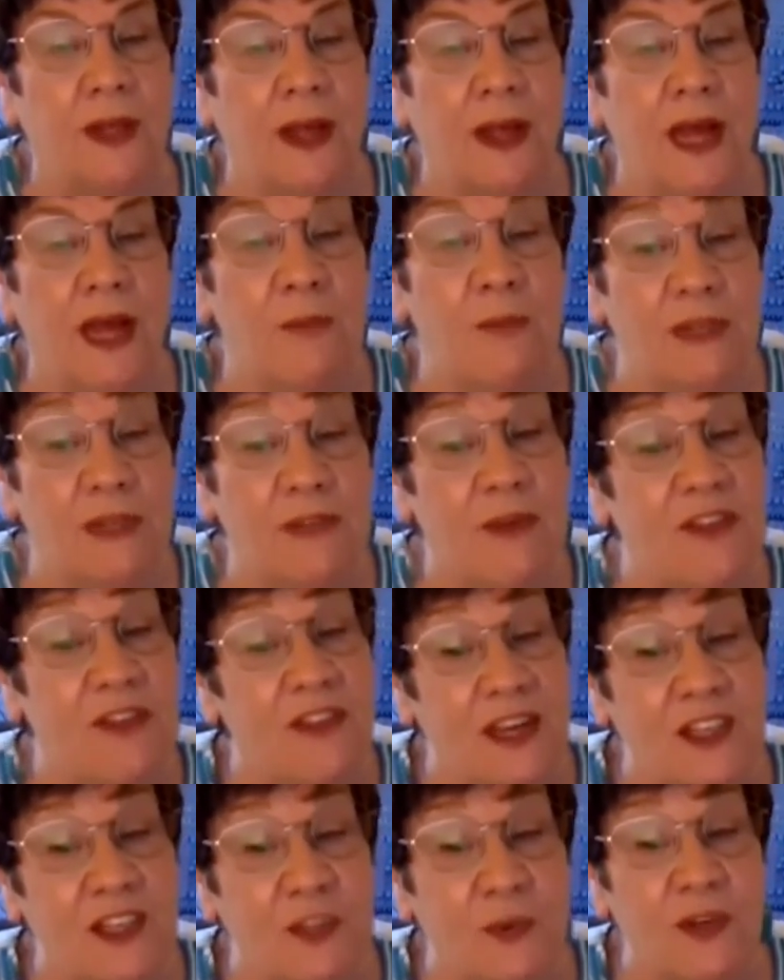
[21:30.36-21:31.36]
And believe me,
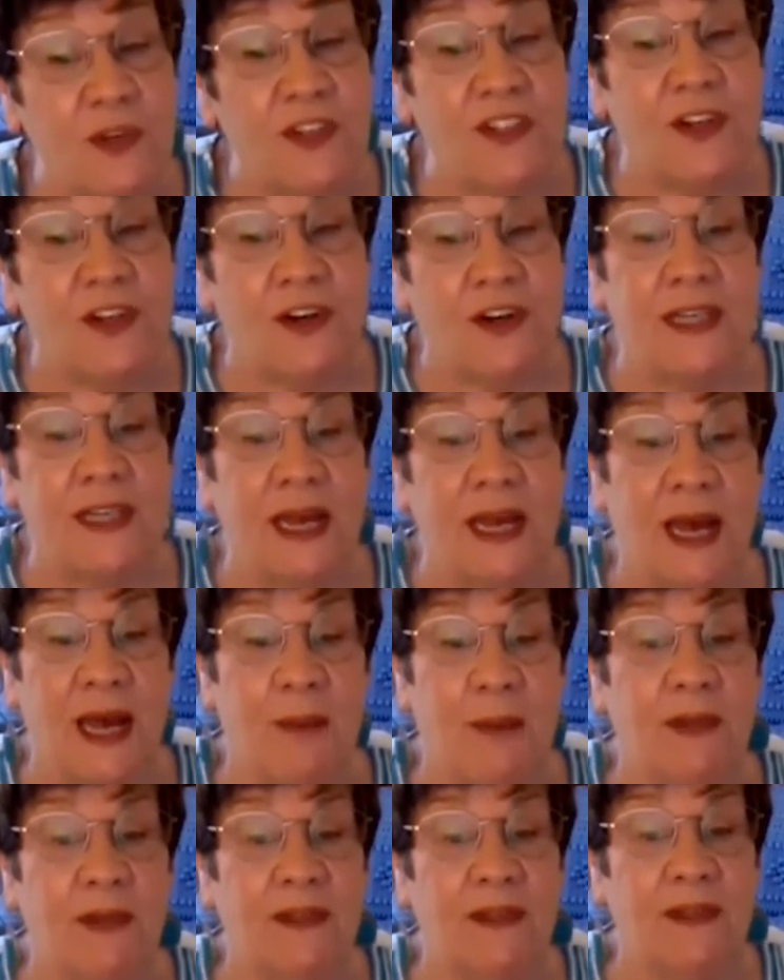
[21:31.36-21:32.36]
things will start to
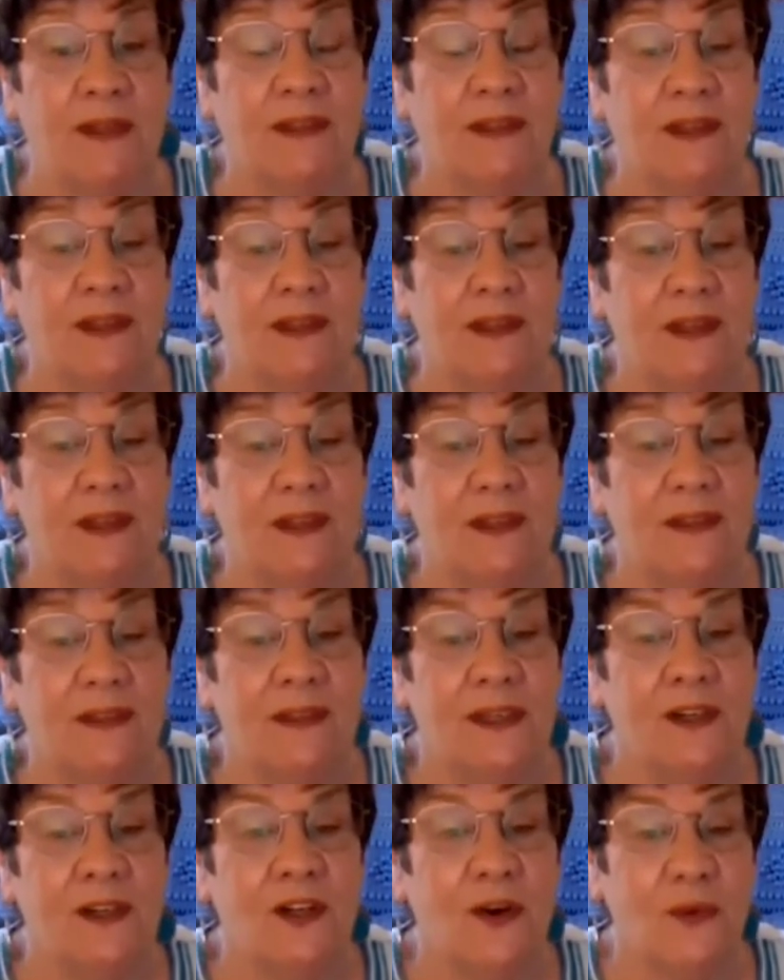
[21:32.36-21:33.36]
happen.
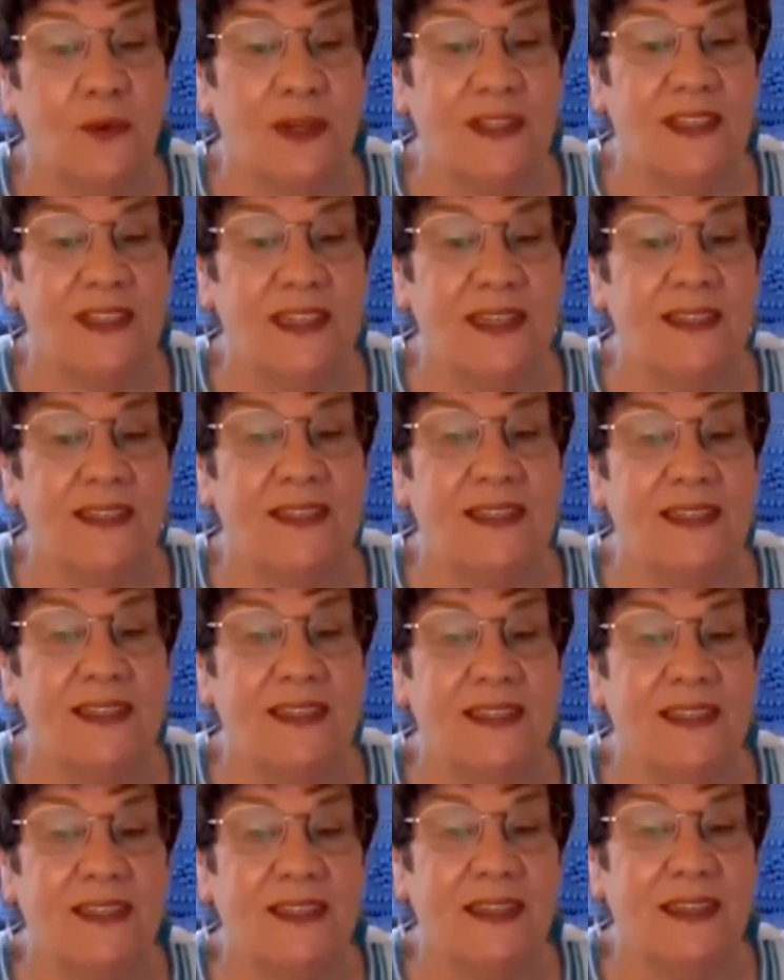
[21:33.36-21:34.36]
Little
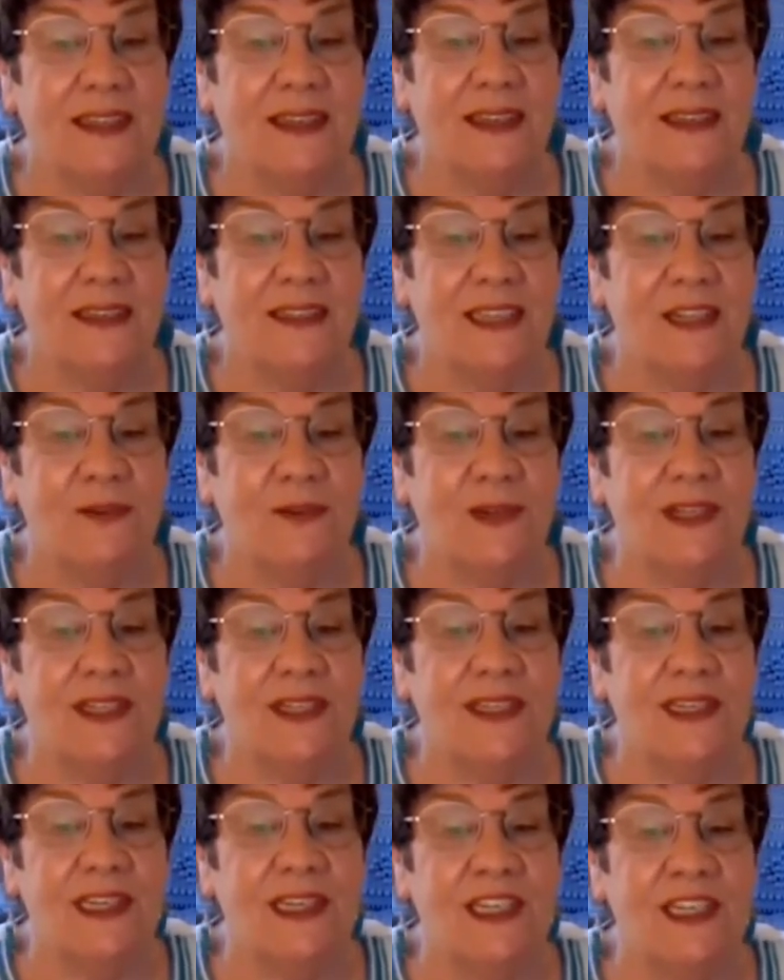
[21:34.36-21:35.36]
coincidences,
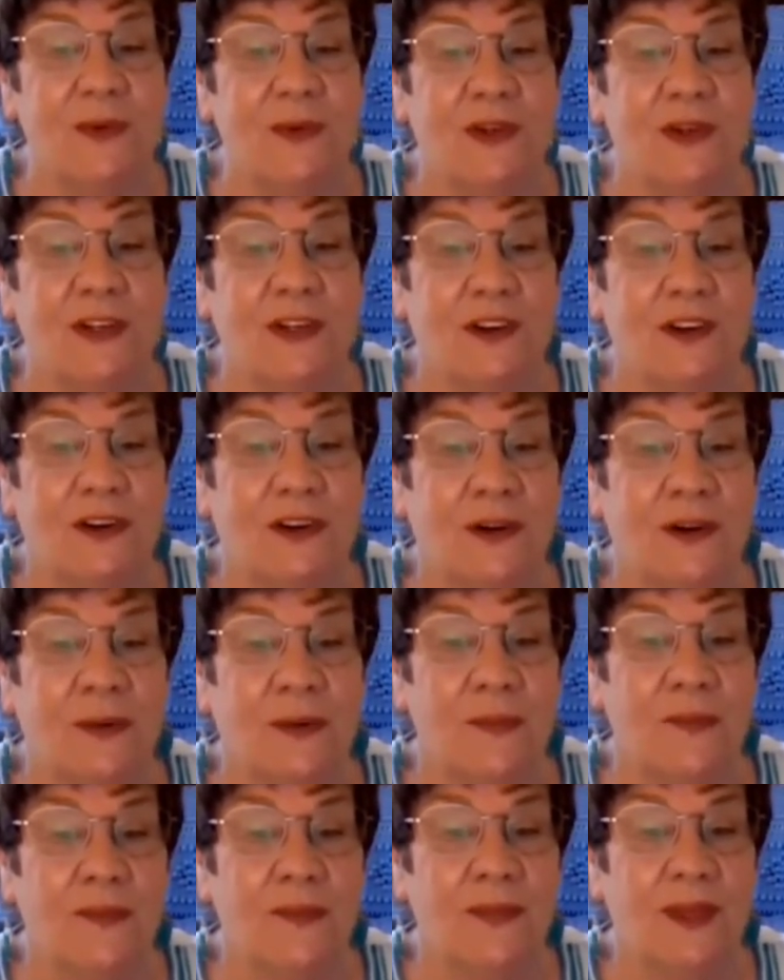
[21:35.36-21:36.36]
synchronicities will occur.
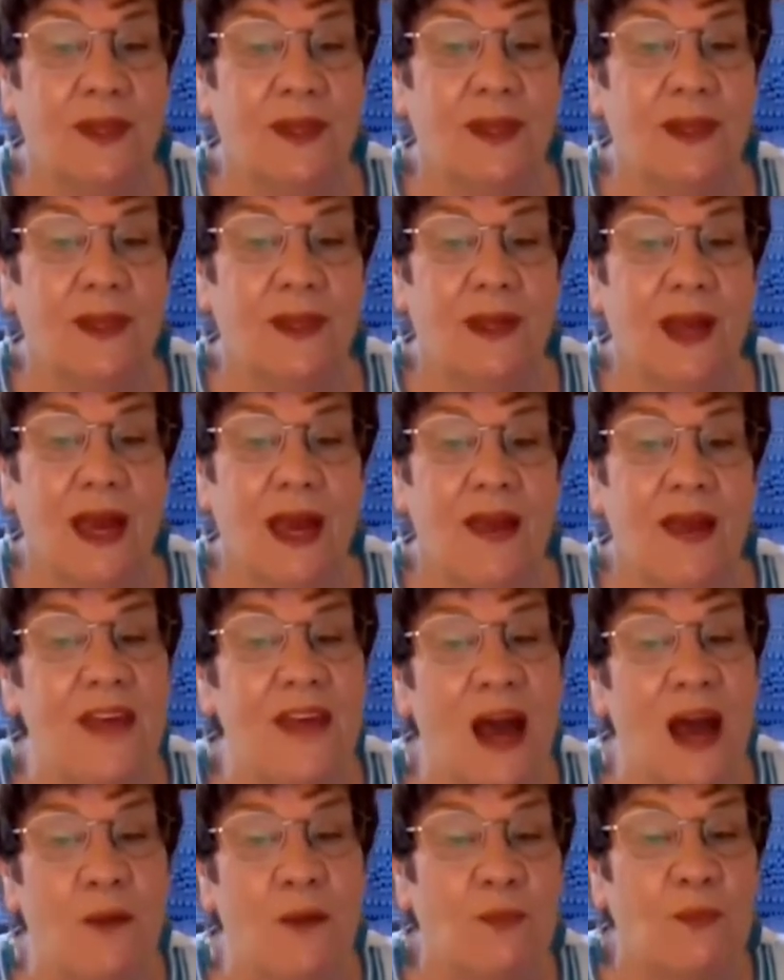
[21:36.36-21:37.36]
And
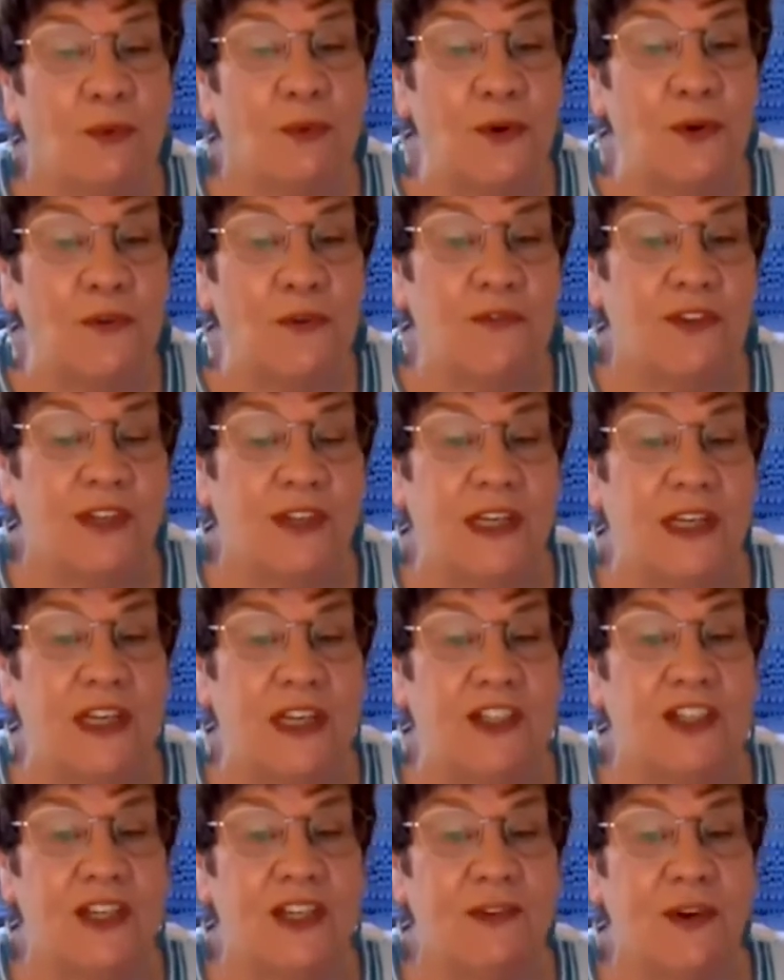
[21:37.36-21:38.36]
that will prove to
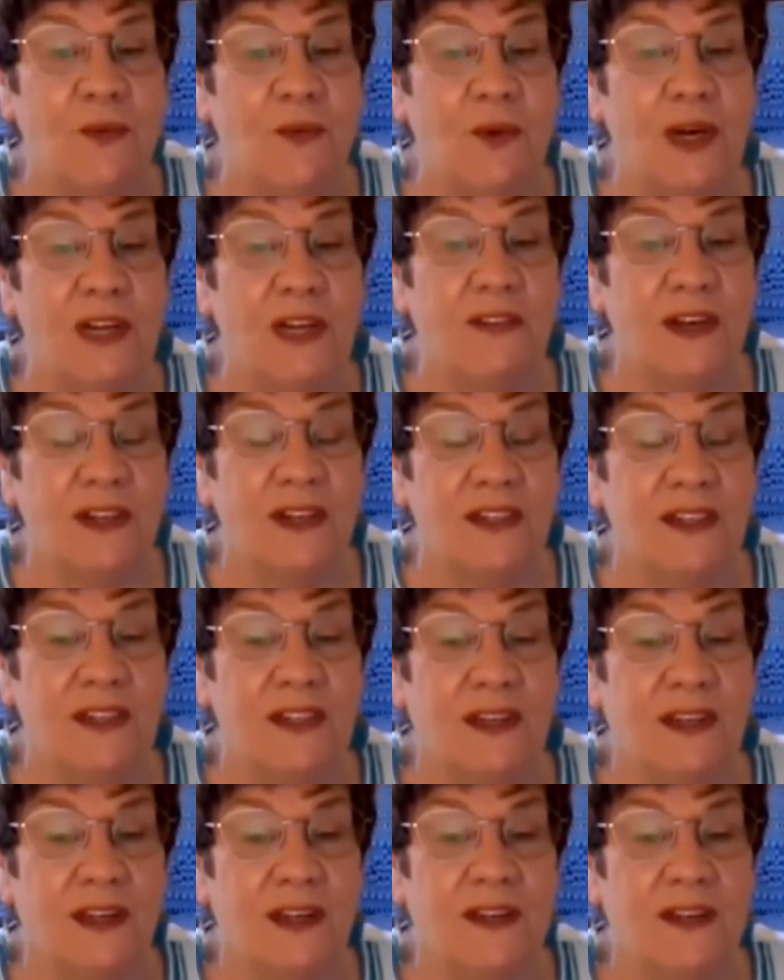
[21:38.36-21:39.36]
each and every one of us
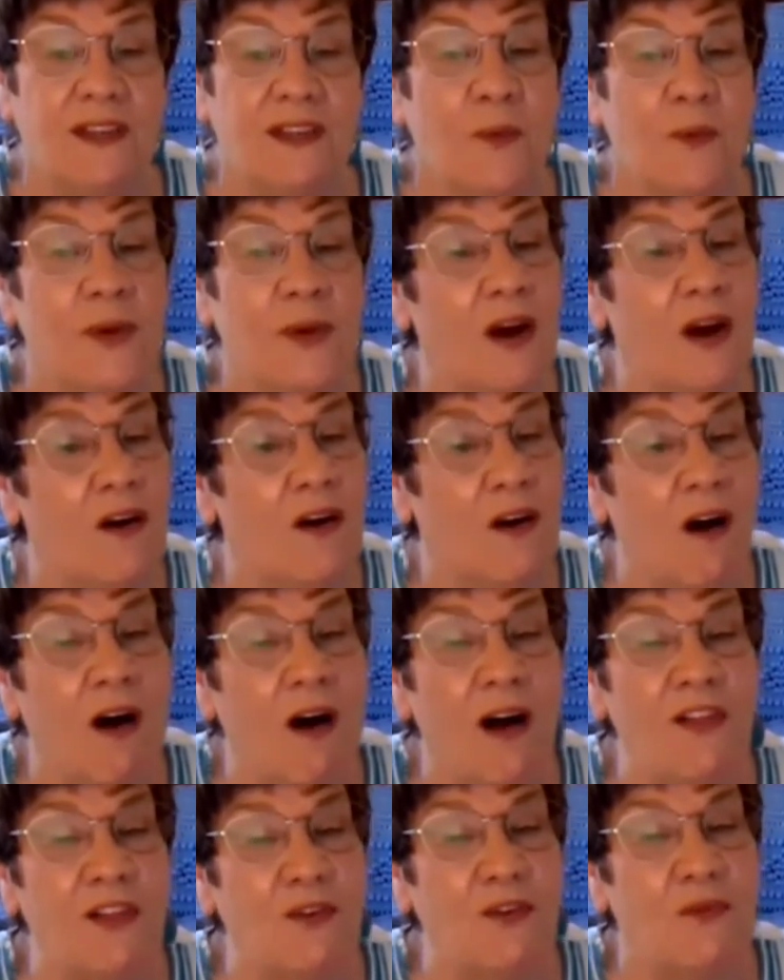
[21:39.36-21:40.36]
that we are
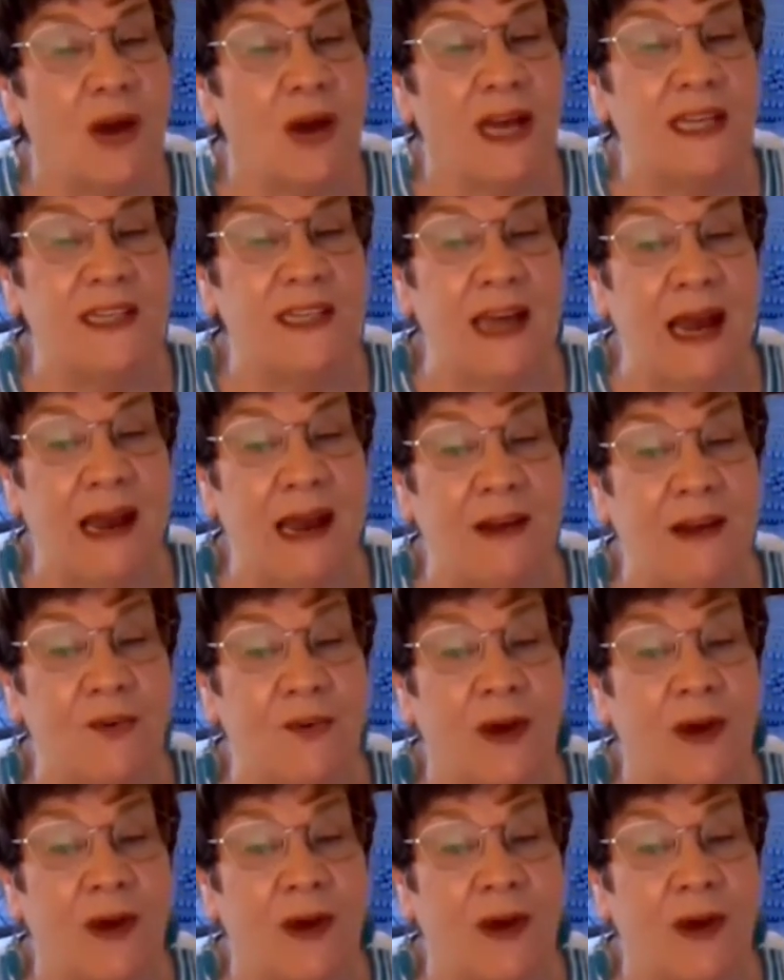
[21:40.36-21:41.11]
on the right track